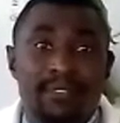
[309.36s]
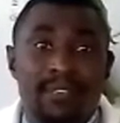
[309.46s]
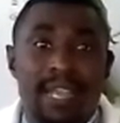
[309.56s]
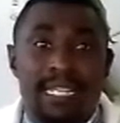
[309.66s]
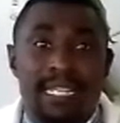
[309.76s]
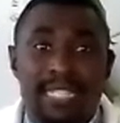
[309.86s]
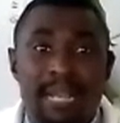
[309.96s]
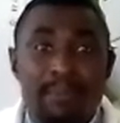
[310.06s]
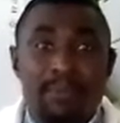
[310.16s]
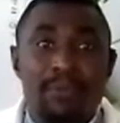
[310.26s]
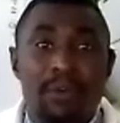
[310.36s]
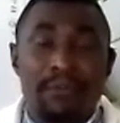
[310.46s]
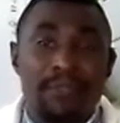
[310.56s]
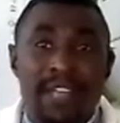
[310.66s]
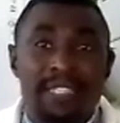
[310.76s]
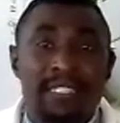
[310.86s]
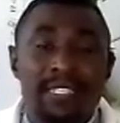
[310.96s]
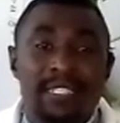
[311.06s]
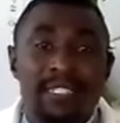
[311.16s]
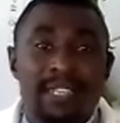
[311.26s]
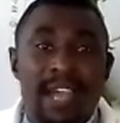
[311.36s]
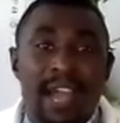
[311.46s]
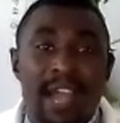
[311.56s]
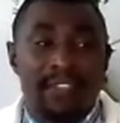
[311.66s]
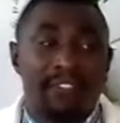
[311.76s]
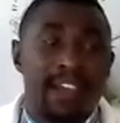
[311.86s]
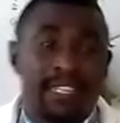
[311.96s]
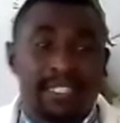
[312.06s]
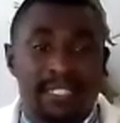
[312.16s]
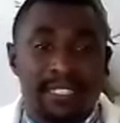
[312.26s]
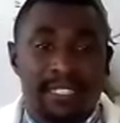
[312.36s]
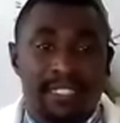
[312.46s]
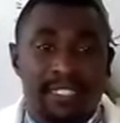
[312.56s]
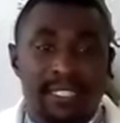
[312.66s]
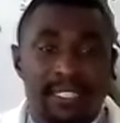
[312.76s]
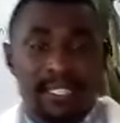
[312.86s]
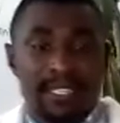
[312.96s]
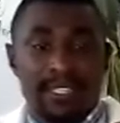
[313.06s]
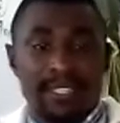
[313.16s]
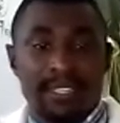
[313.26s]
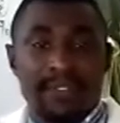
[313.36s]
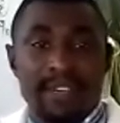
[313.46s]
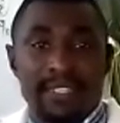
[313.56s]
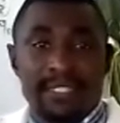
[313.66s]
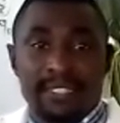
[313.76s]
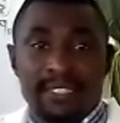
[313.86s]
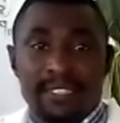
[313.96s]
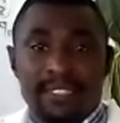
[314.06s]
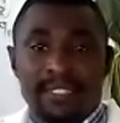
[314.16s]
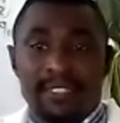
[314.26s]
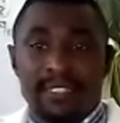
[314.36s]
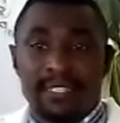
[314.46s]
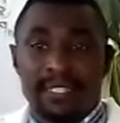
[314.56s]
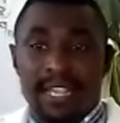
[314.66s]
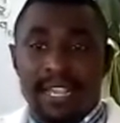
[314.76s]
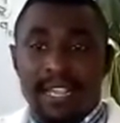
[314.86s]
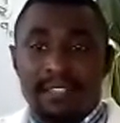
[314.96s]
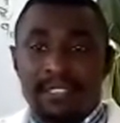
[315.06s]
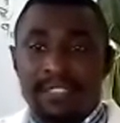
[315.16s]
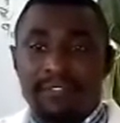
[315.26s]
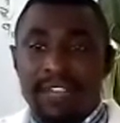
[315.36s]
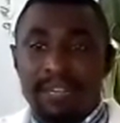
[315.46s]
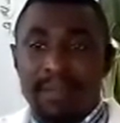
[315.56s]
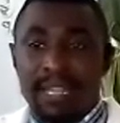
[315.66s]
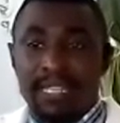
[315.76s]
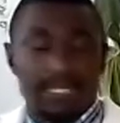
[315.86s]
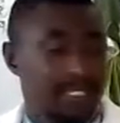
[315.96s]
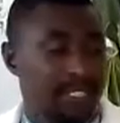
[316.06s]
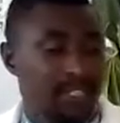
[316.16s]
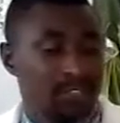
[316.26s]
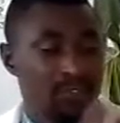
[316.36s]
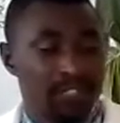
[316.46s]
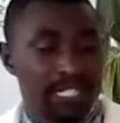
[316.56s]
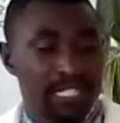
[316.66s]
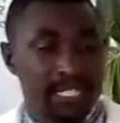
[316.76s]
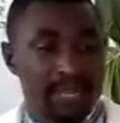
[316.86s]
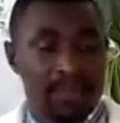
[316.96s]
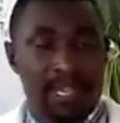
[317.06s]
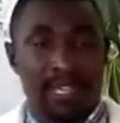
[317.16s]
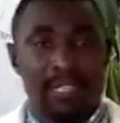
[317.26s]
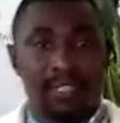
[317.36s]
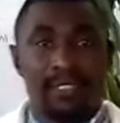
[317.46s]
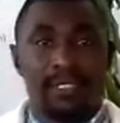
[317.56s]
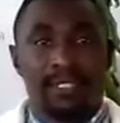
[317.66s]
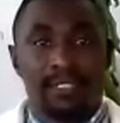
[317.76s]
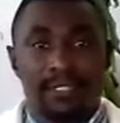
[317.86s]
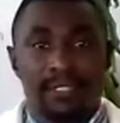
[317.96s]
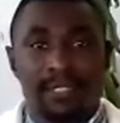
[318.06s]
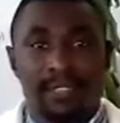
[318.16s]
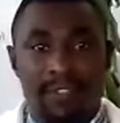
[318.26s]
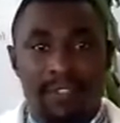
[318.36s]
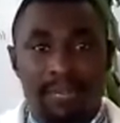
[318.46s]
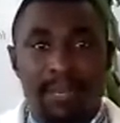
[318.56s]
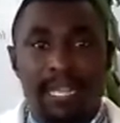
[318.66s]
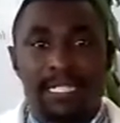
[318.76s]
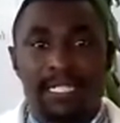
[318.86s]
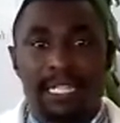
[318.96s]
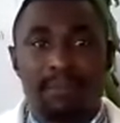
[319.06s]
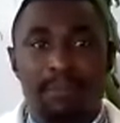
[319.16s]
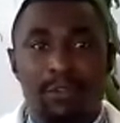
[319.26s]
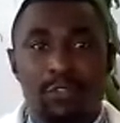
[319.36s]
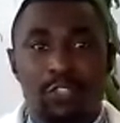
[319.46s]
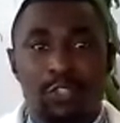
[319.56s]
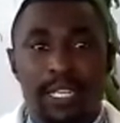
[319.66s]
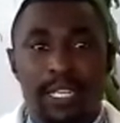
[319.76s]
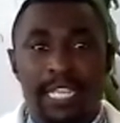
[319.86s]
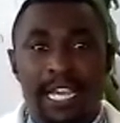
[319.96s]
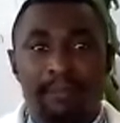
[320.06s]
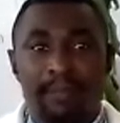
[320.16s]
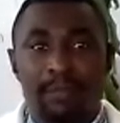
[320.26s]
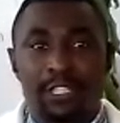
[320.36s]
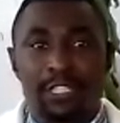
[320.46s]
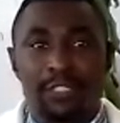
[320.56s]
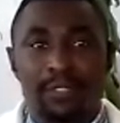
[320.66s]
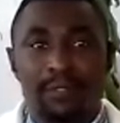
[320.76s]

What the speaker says: An example of that are the fans. The fan is here. This is the fan plant. You've seen it somewhere. The fan plant. I'll be able to show you later about it.